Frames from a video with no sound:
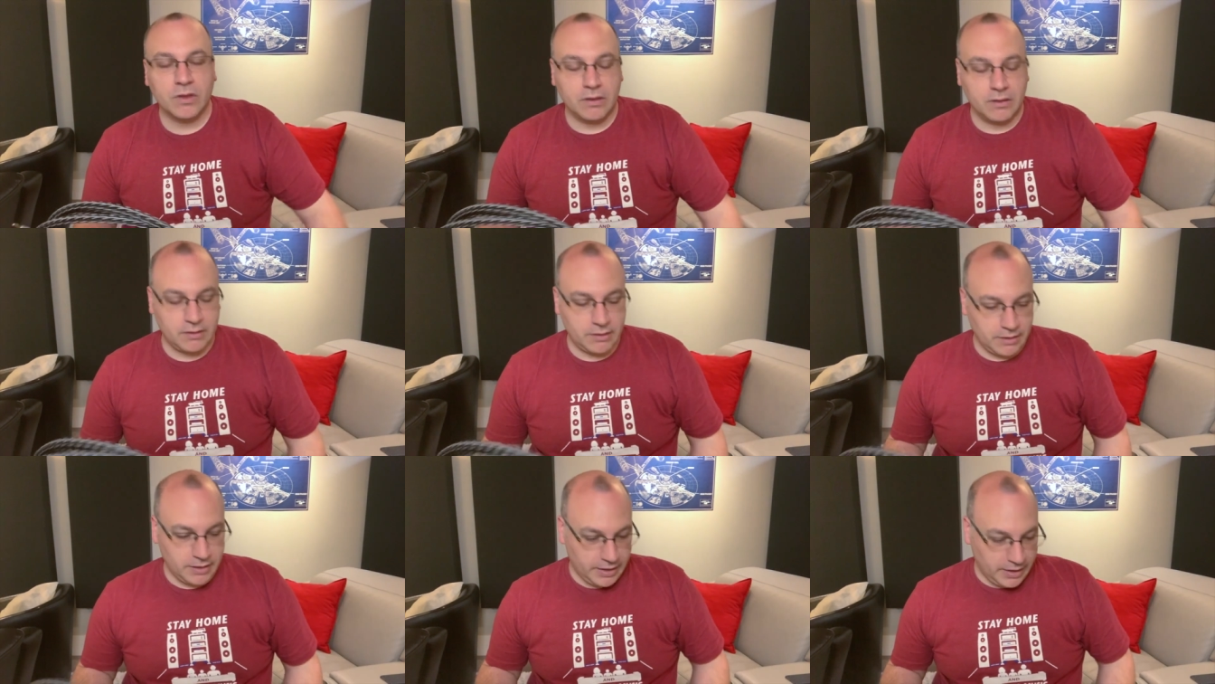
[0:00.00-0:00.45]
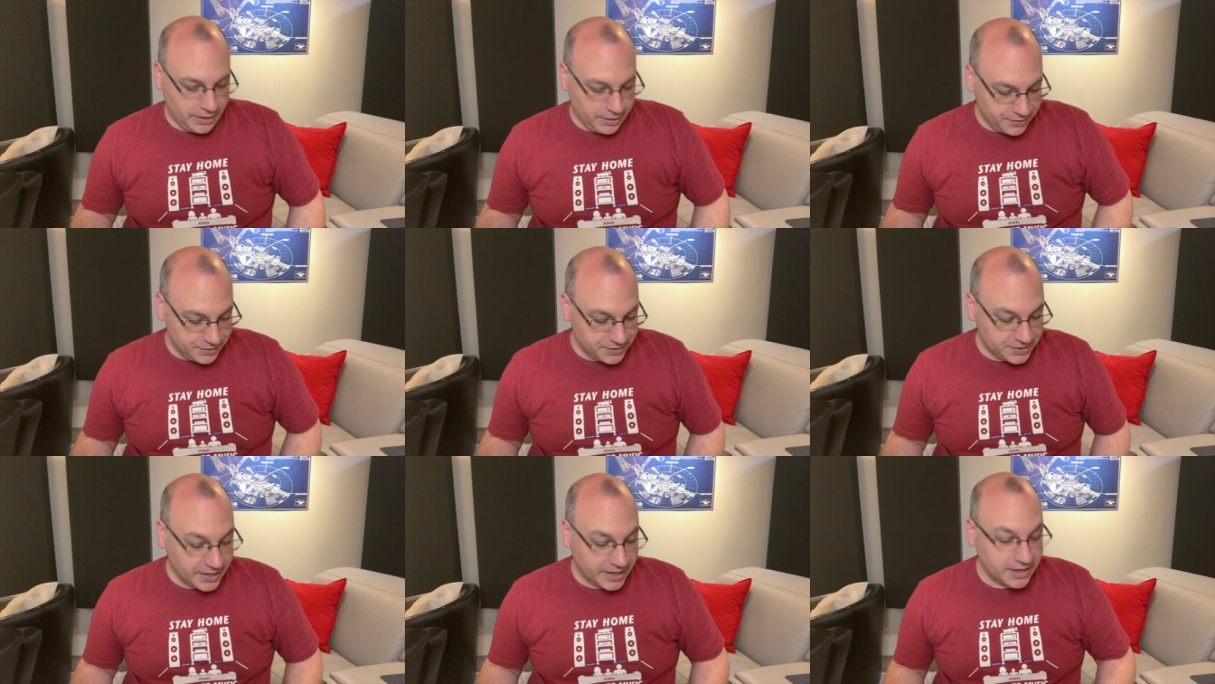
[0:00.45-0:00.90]
The
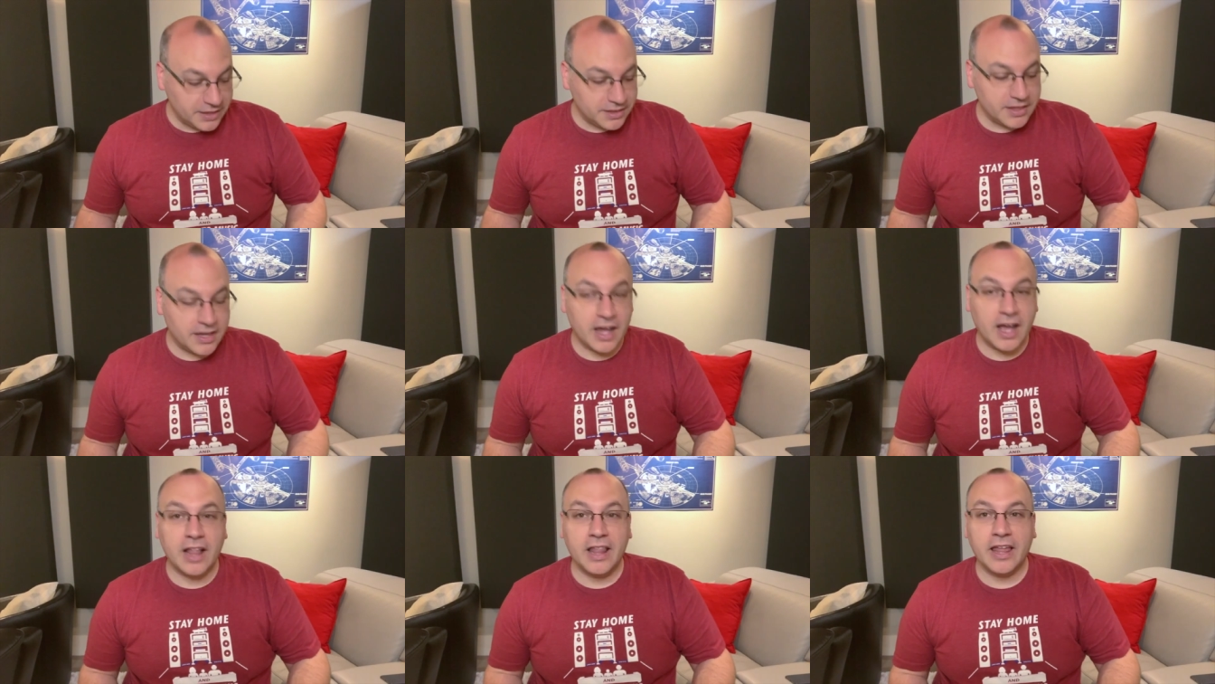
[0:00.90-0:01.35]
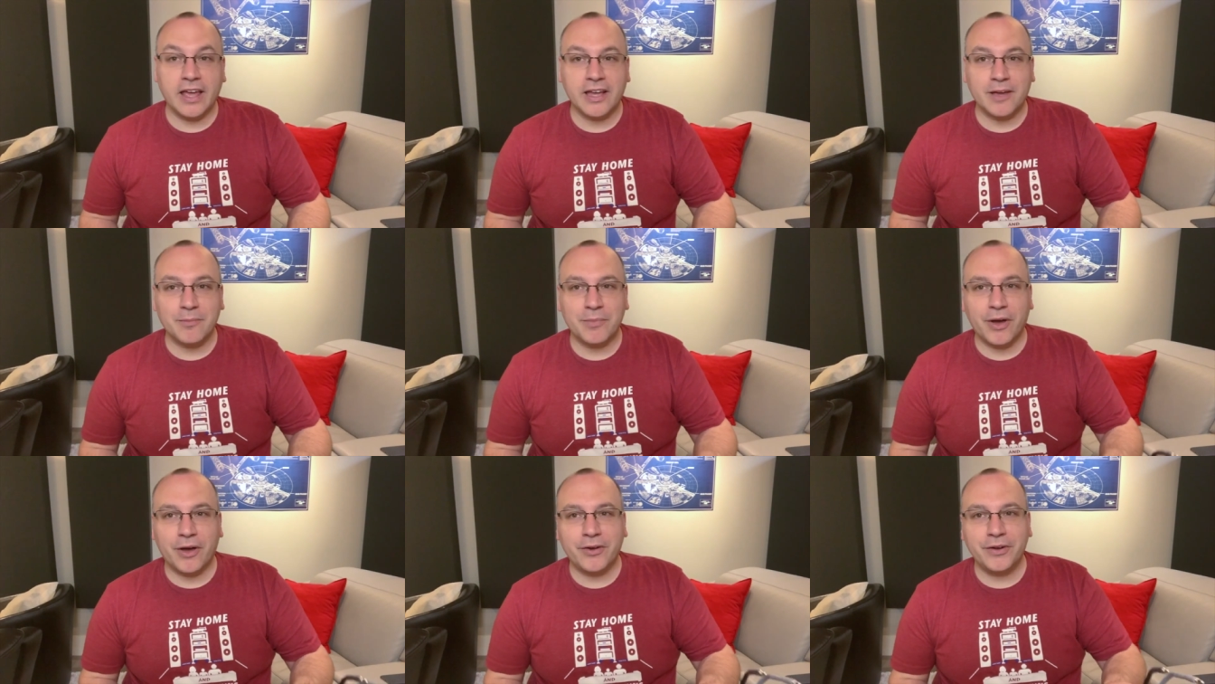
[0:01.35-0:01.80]
second thing I like
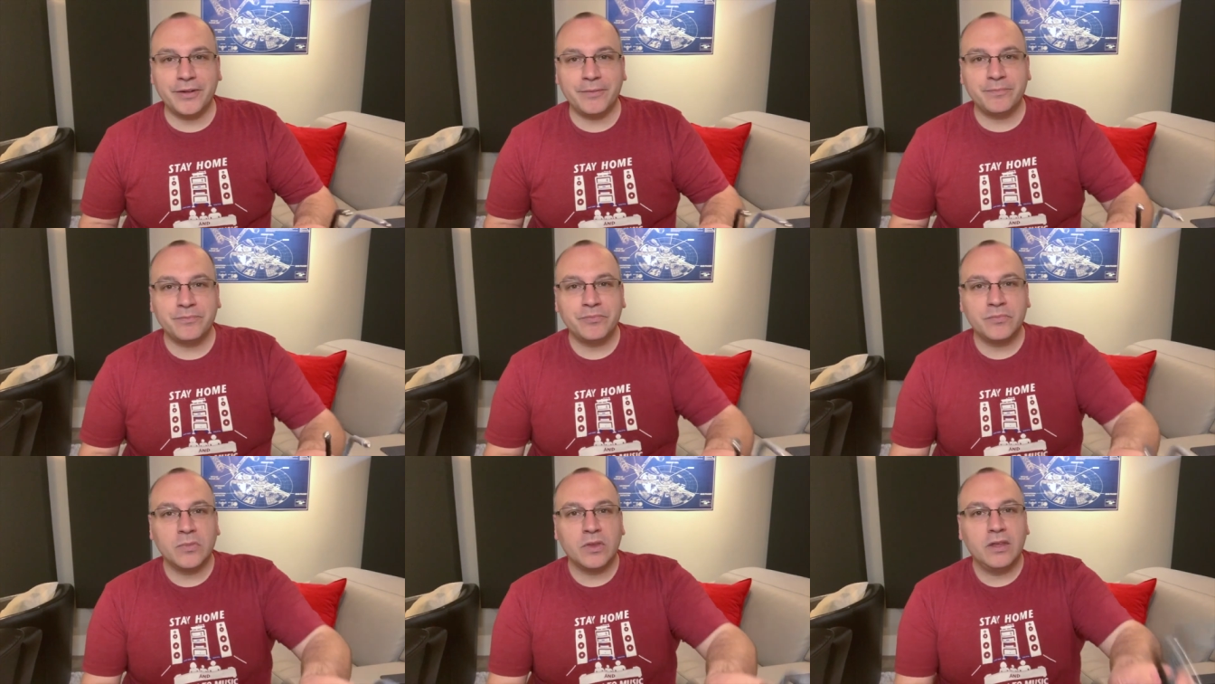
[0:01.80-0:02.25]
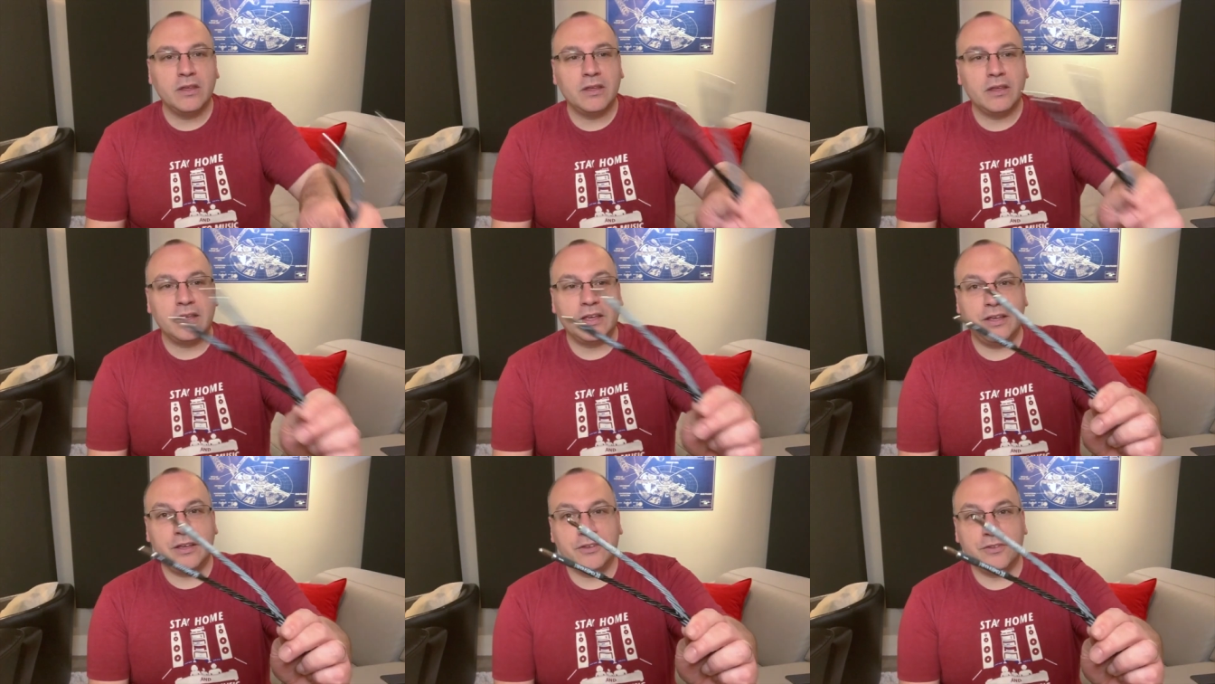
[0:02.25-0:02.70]
about it
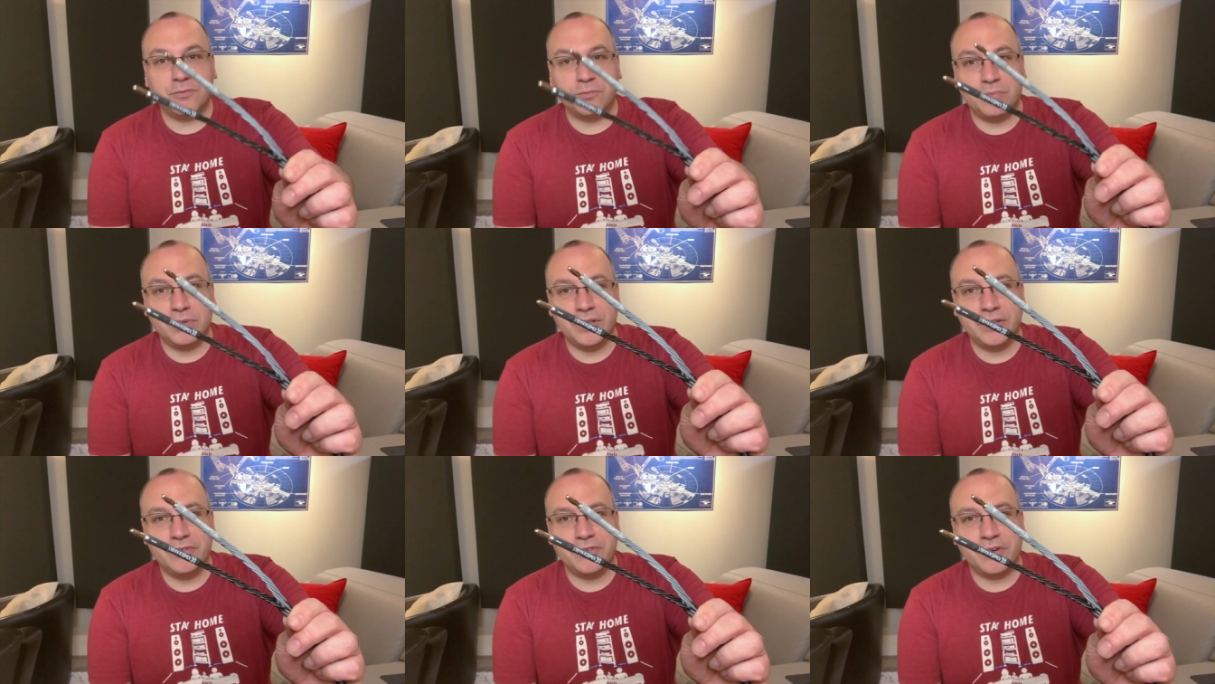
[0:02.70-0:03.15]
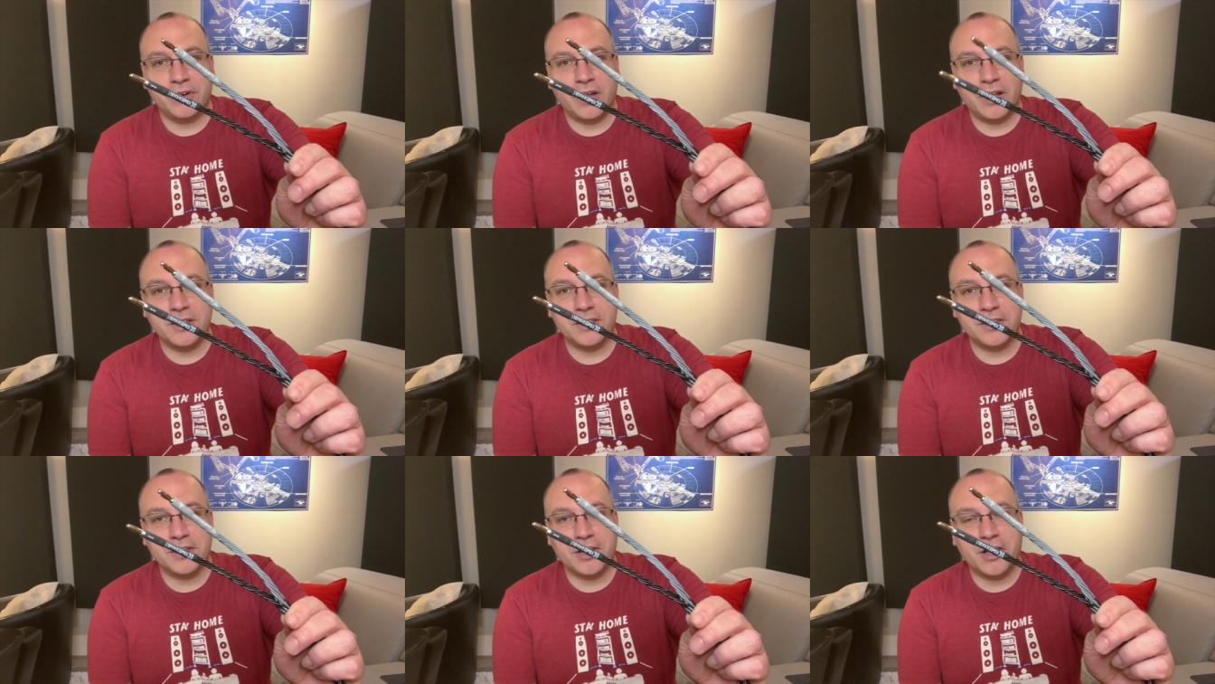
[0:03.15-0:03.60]
is, believe it or
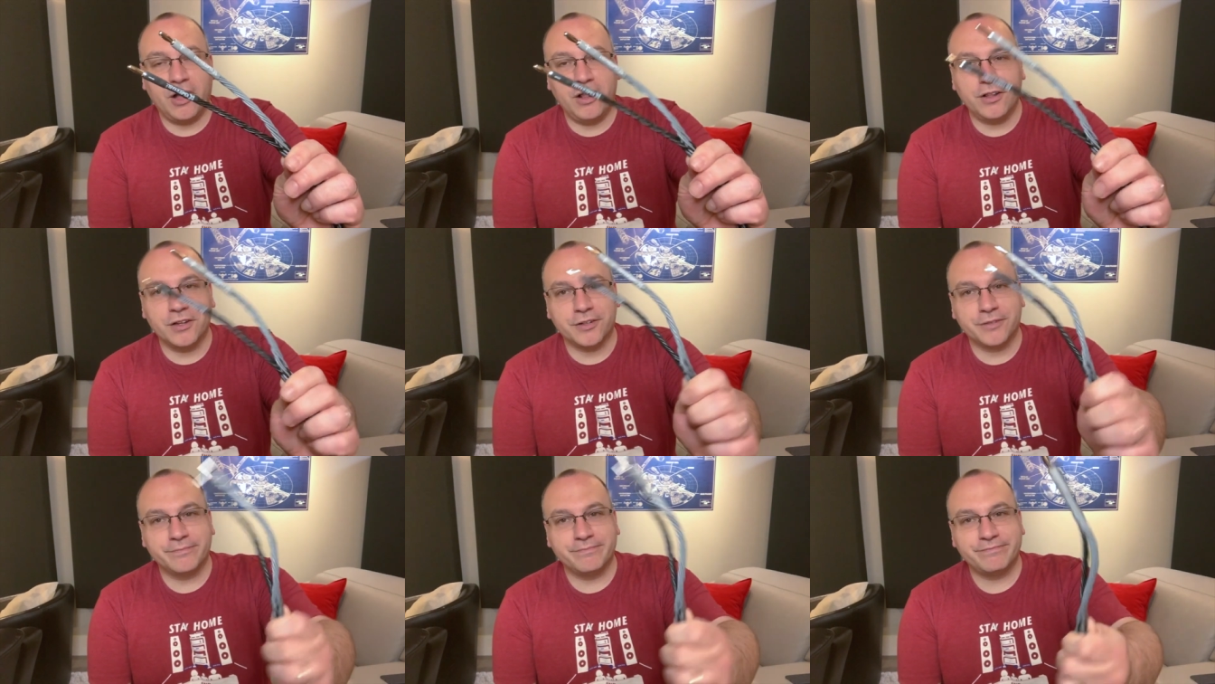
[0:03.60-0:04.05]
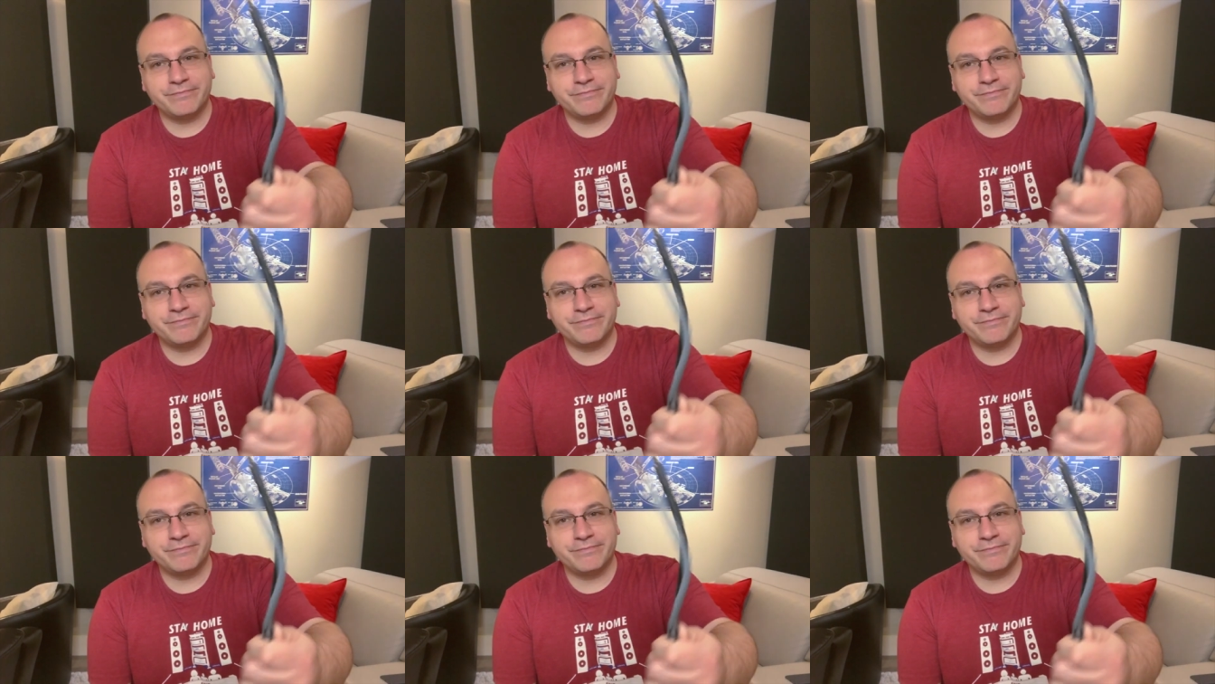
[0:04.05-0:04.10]
not, the color.